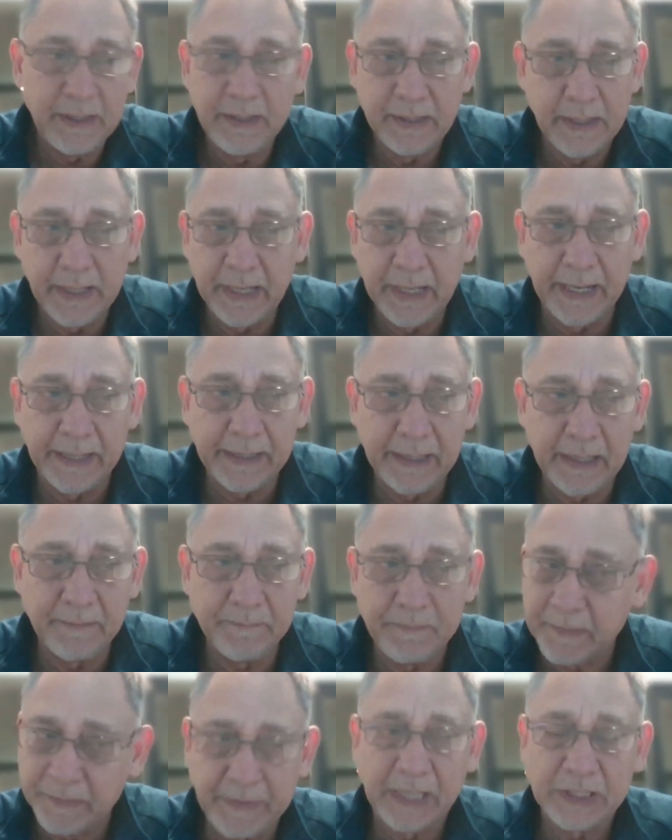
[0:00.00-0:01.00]

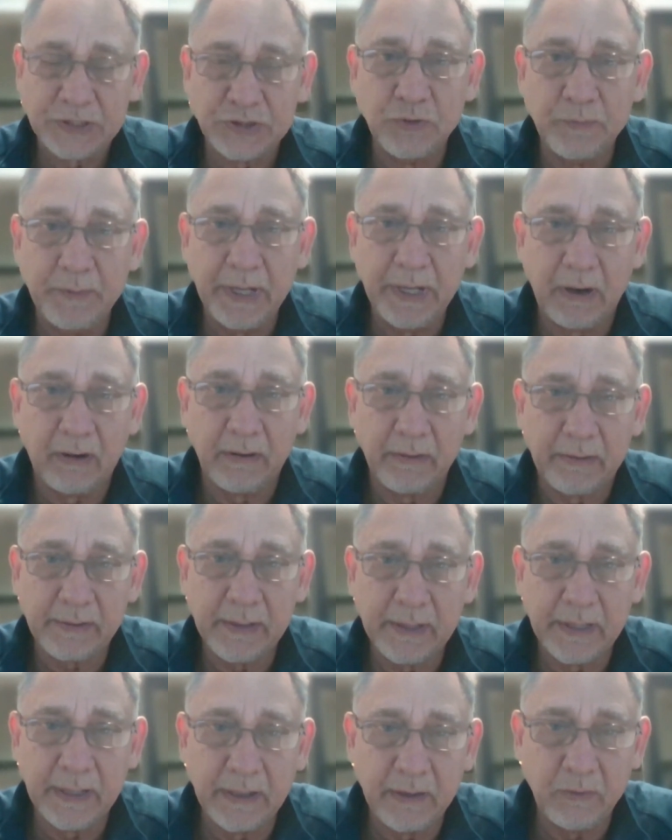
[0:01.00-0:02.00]
And that's who we are.
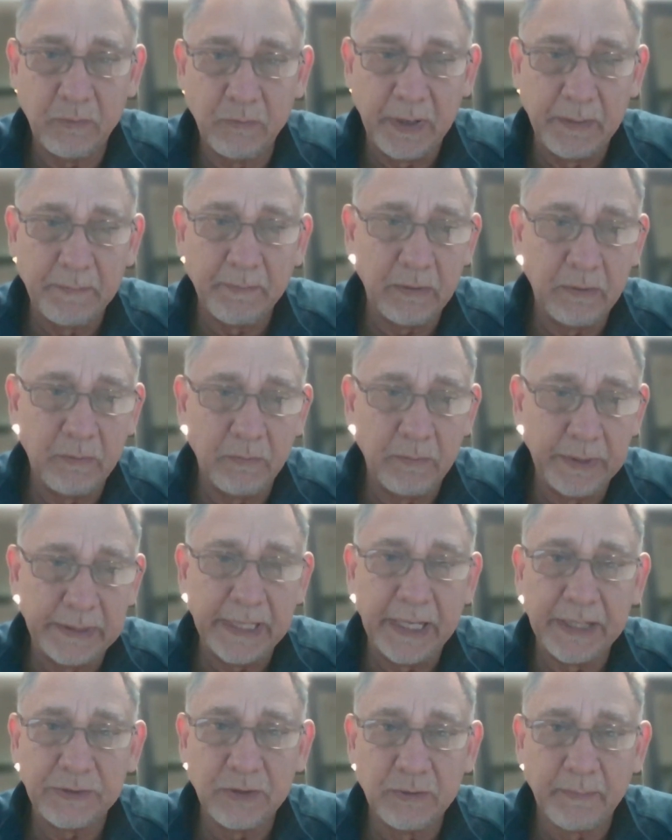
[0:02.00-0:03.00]
We're
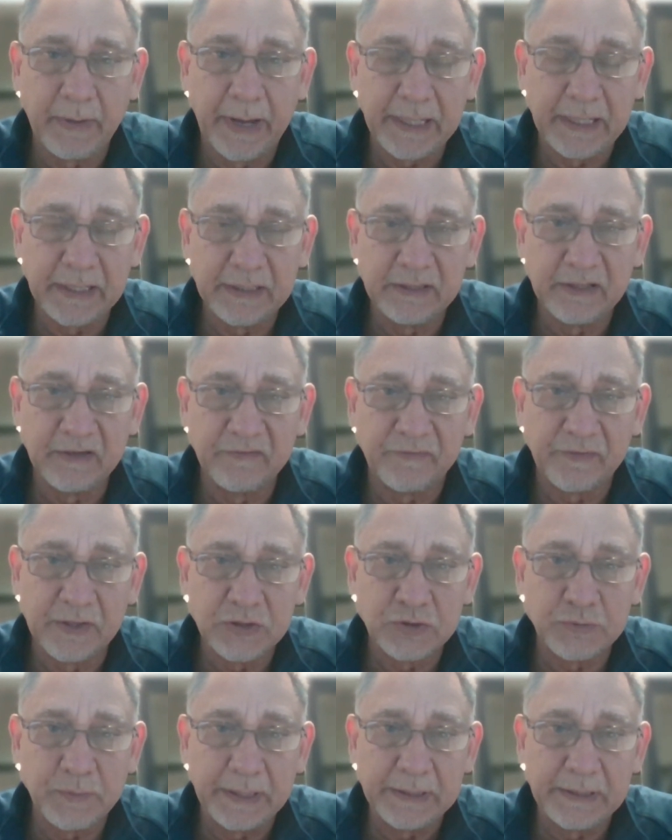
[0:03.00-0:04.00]
there to make a
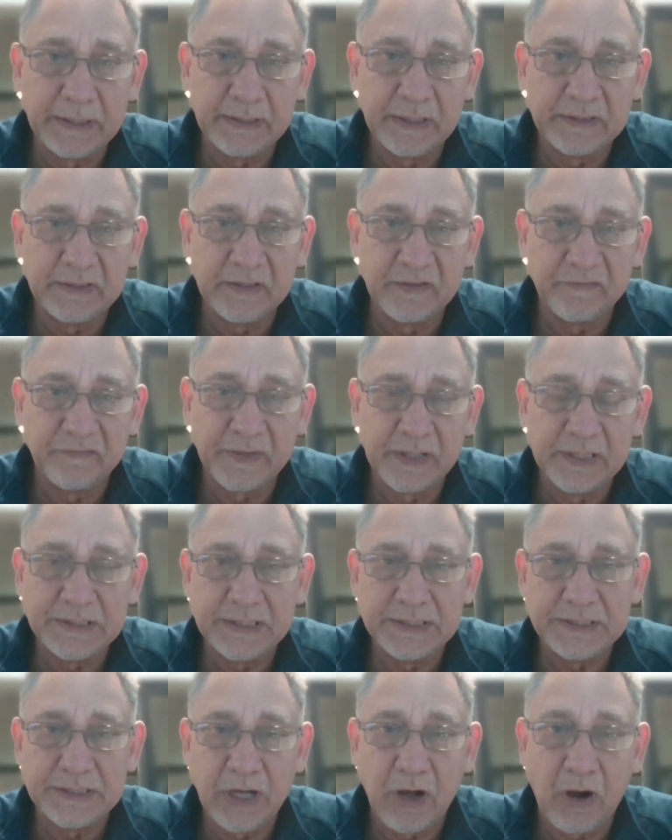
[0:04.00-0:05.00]
difference, whether the difference
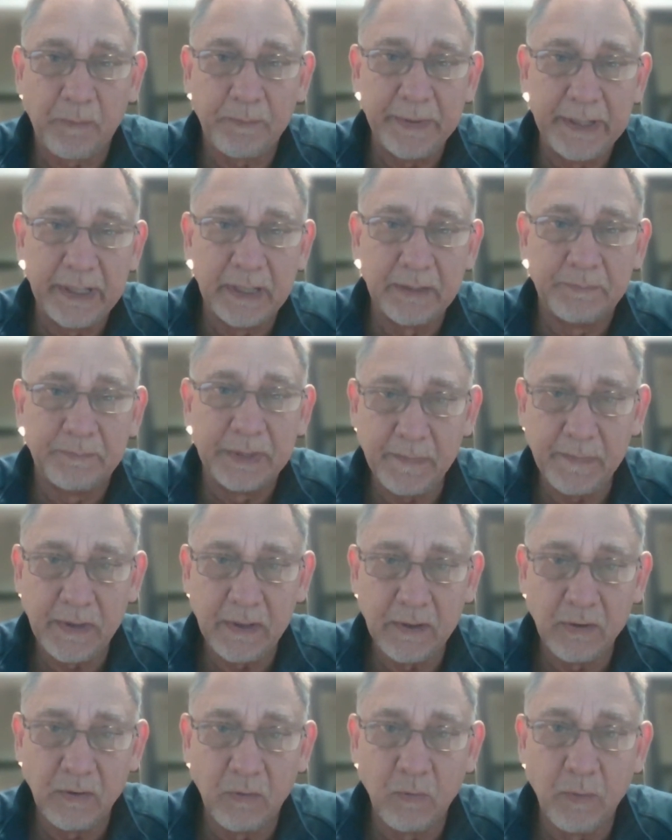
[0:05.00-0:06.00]
is helping a business
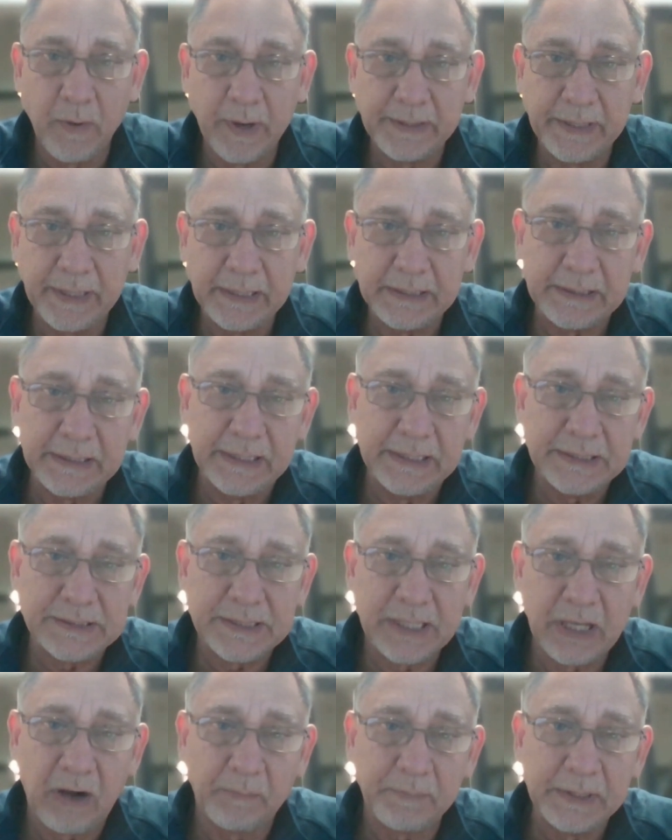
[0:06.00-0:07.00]
or whether it
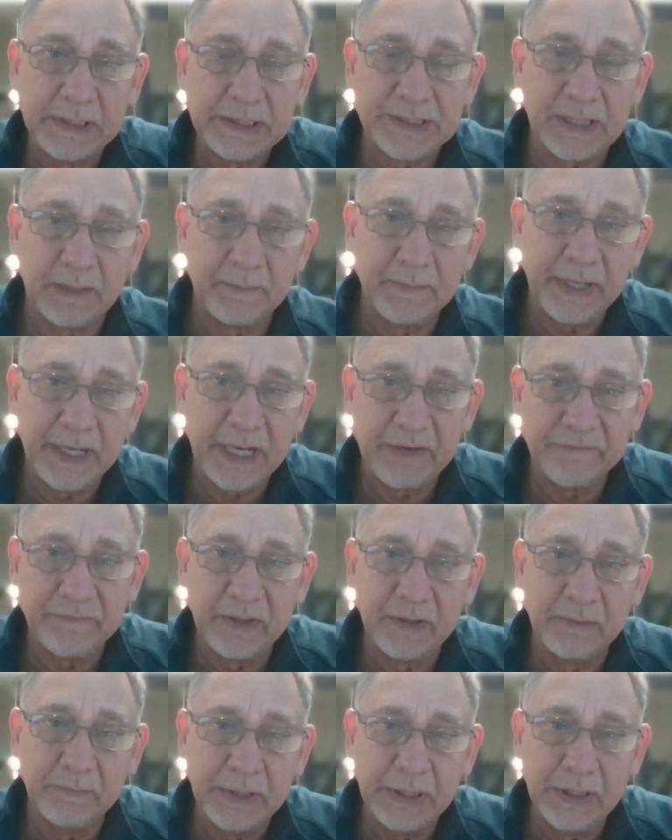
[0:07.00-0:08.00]
is helping somebody
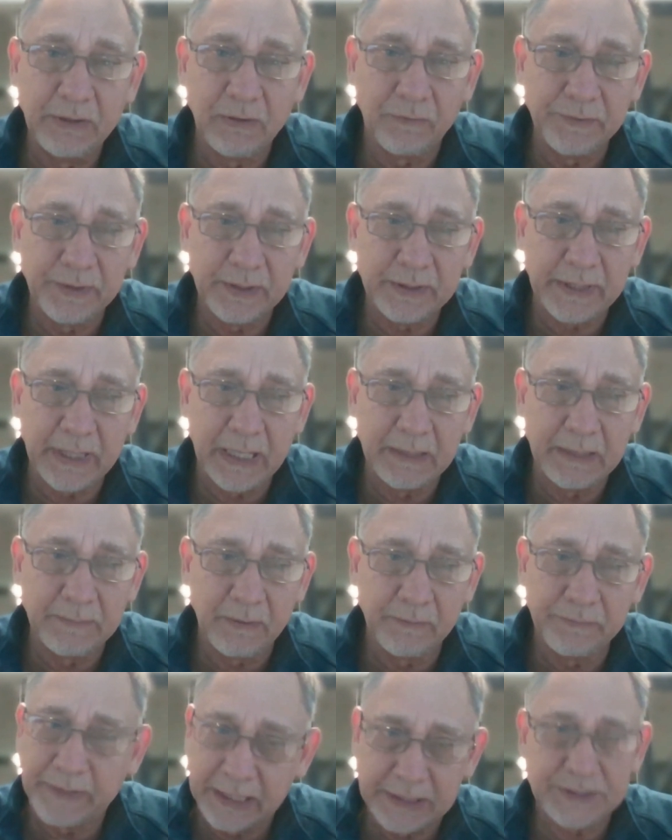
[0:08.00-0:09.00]
having a meal on the
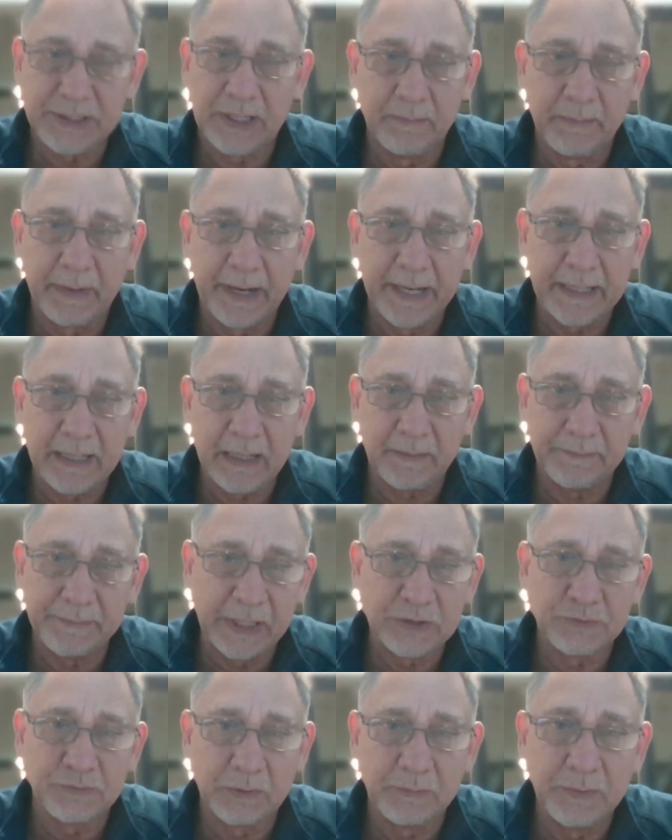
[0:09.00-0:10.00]
table. That's our makeup.
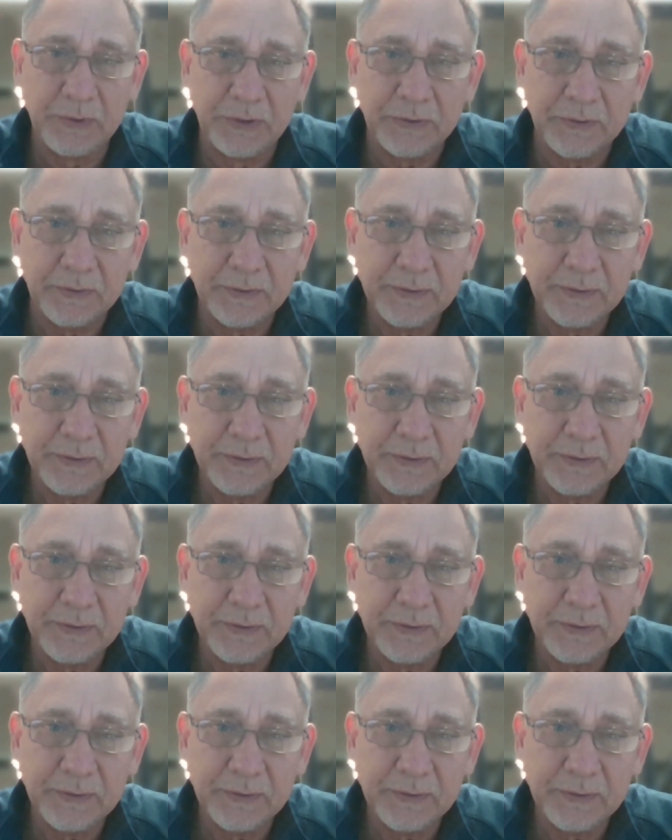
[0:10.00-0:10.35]
That's what we do.